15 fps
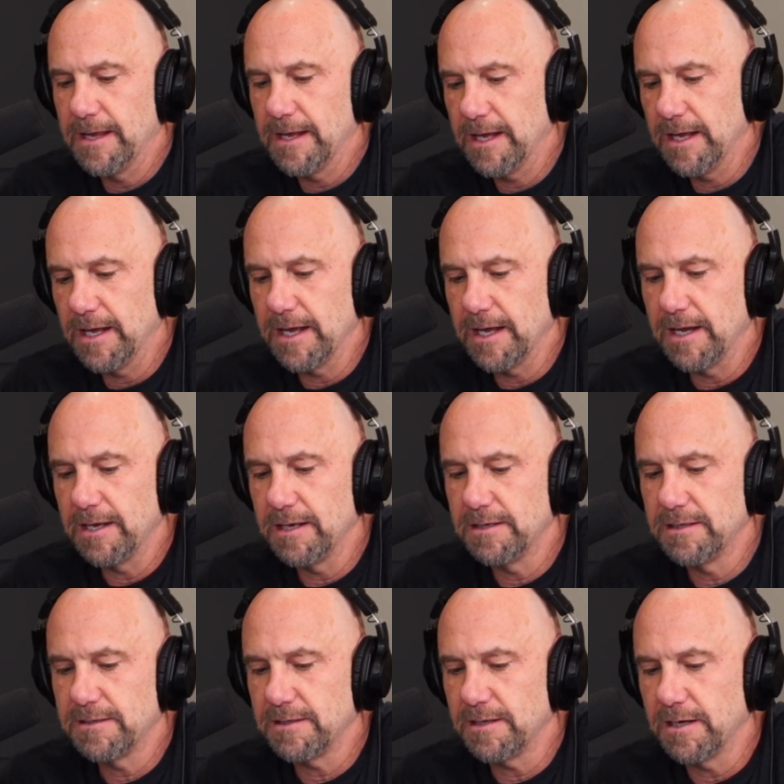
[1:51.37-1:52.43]

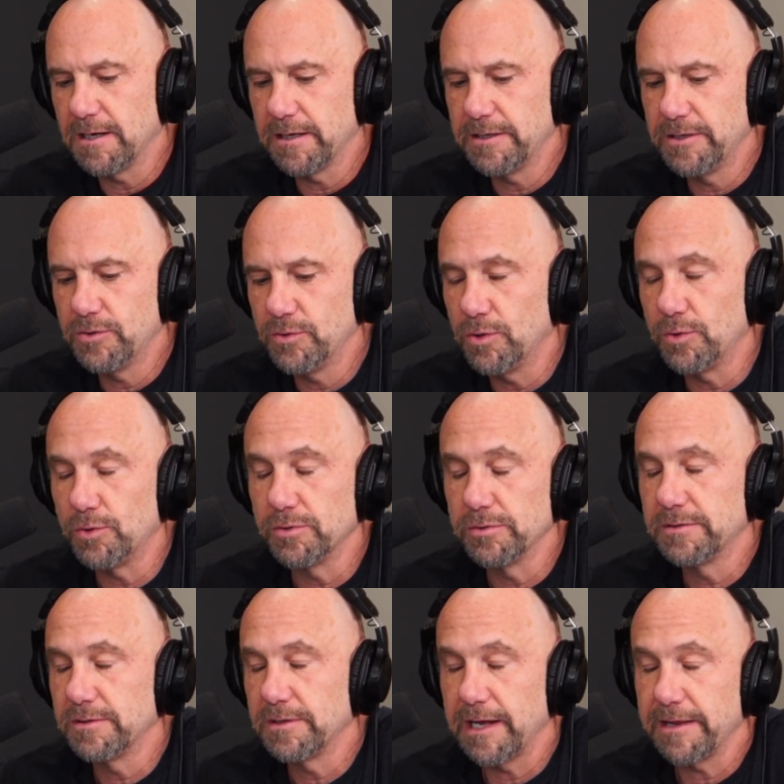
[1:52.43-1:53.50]
And you
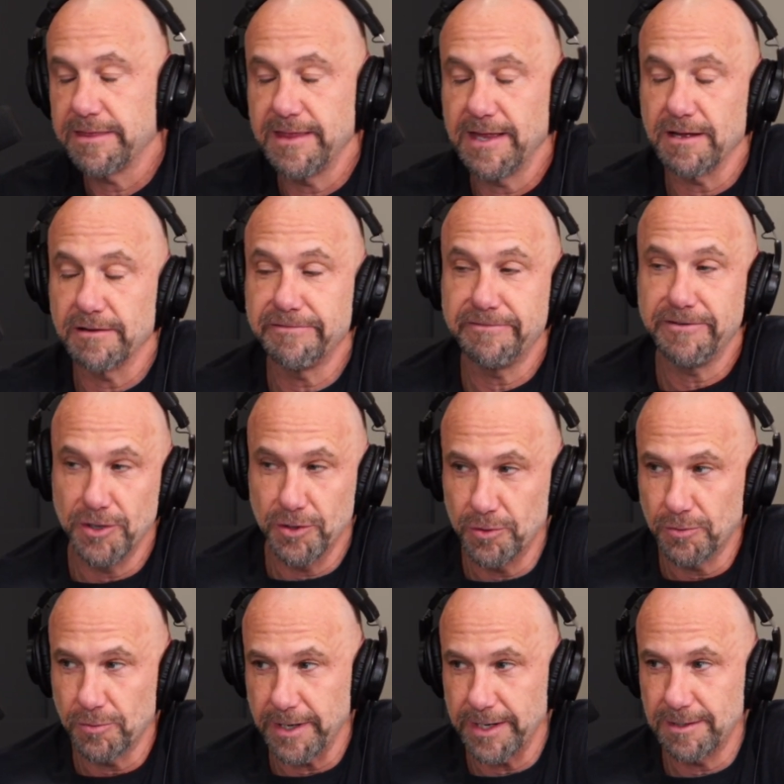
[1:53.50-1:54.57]
hold, I think, a few,
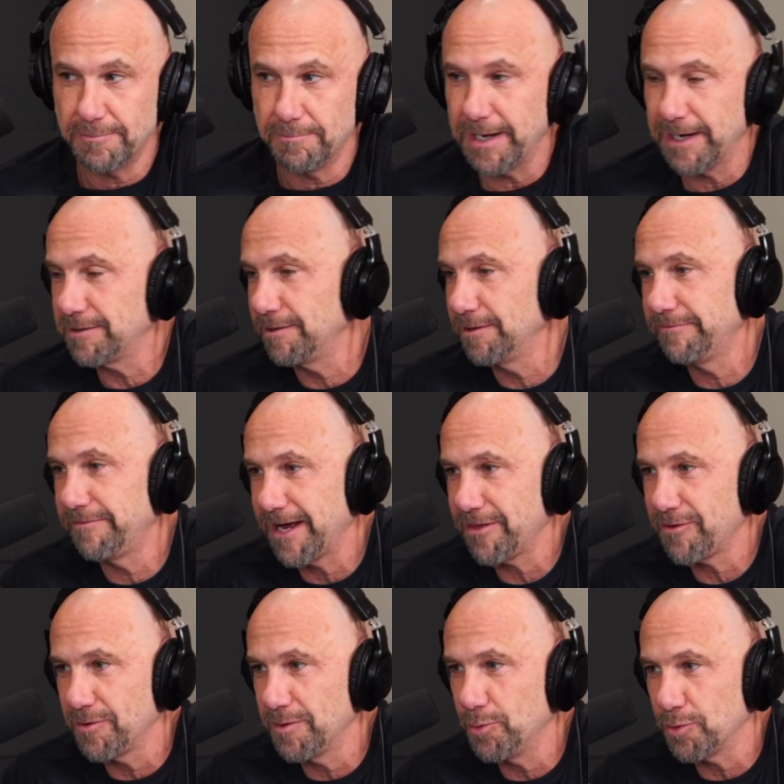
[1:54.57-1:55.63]
right, medical
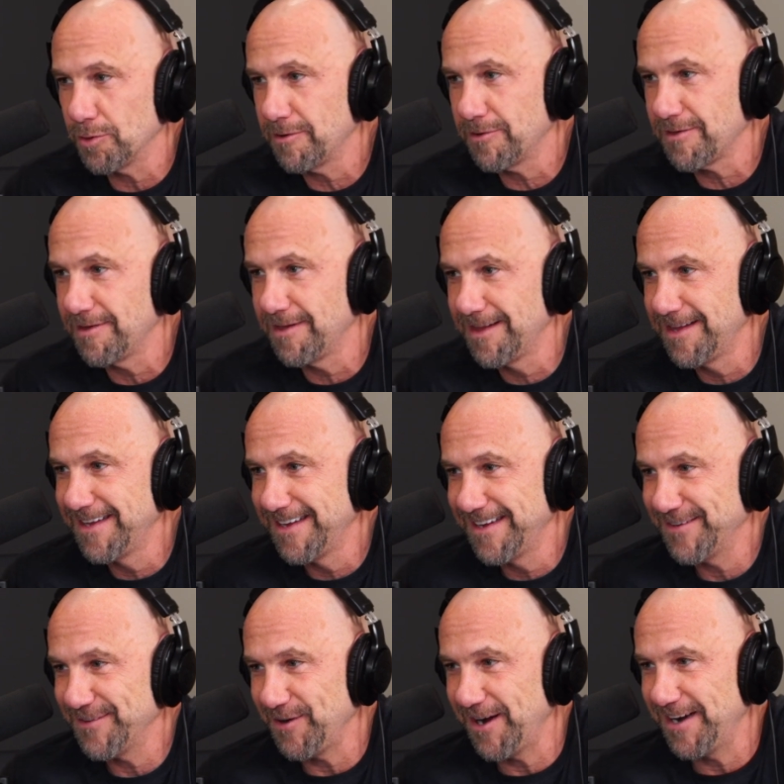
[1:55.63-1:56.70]
advisory boards,
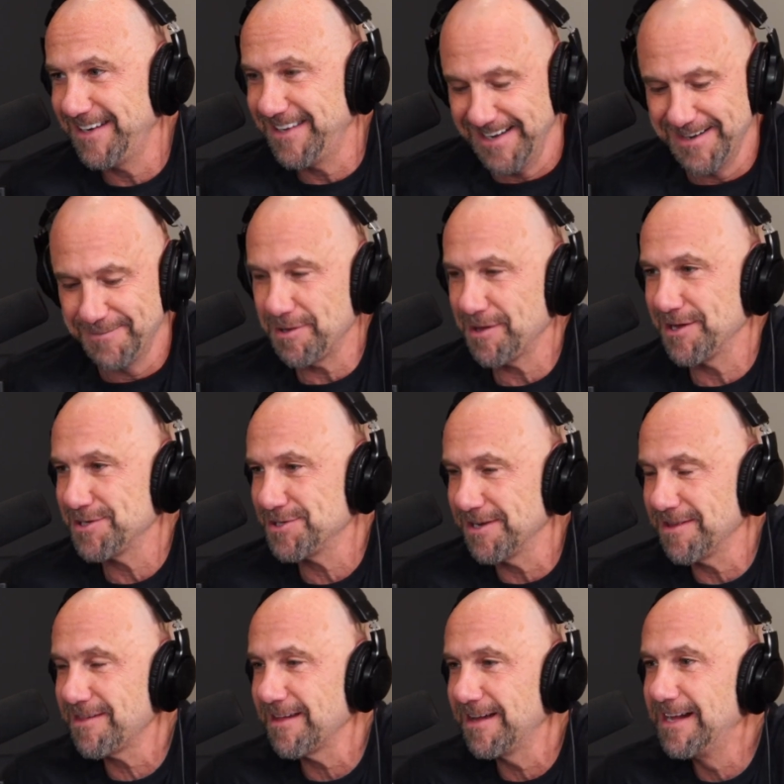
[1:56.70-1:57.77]
right,
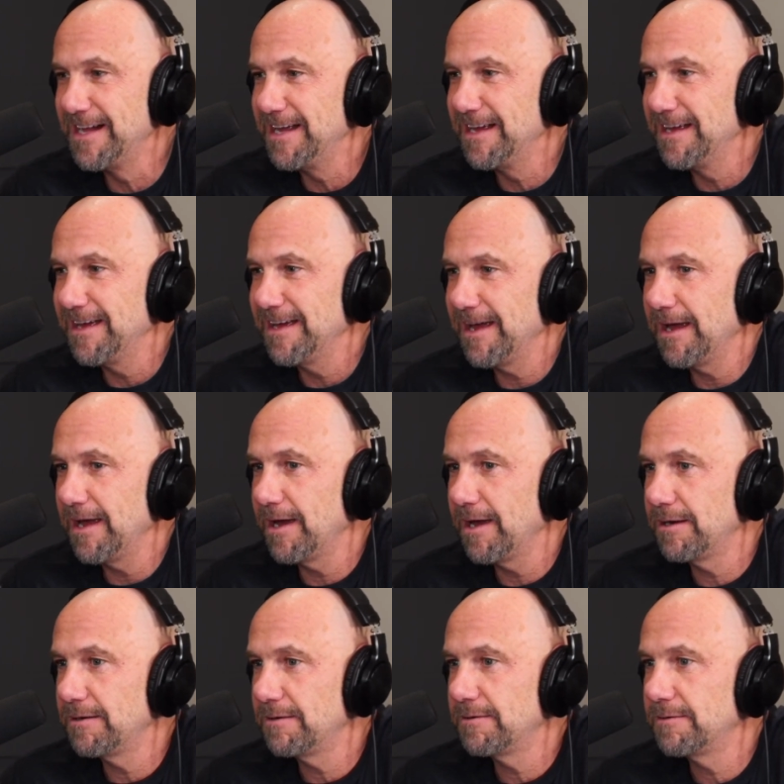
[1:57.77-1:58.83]
positions.
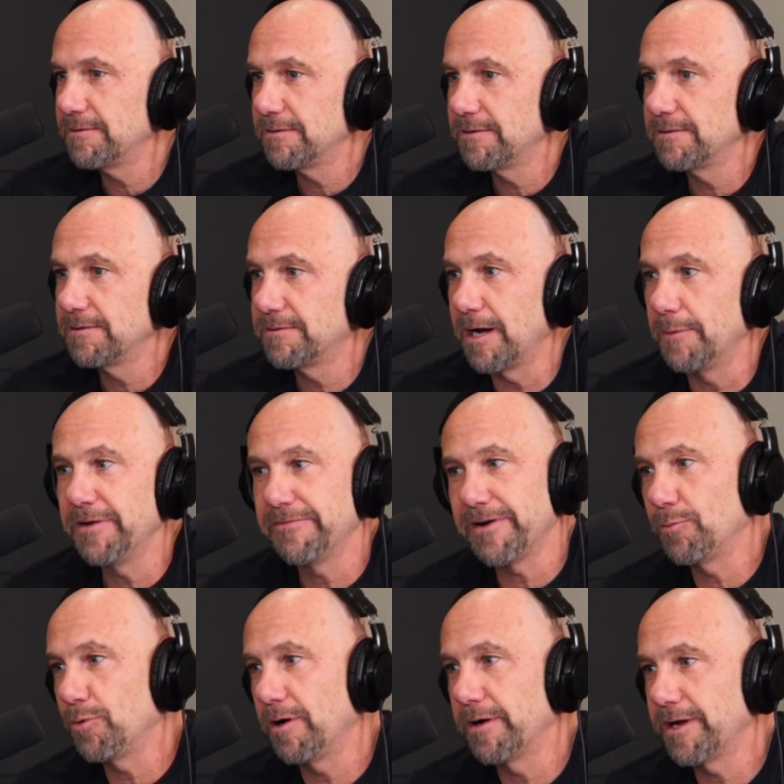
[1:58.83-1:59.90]
And tell me if
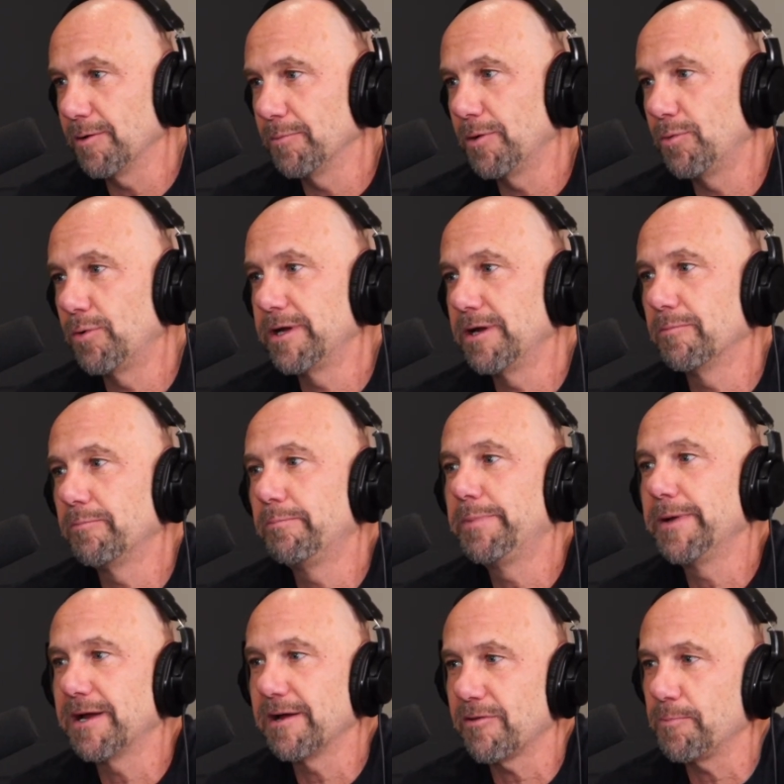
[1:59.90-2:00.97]
I'm wrong here, but one of your
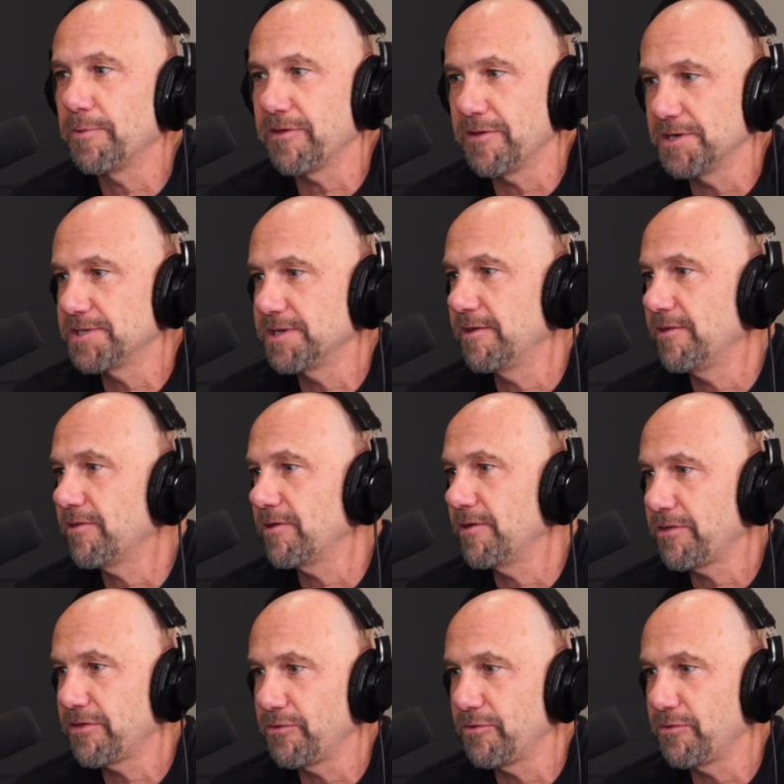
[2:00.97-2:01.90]
biggest positions is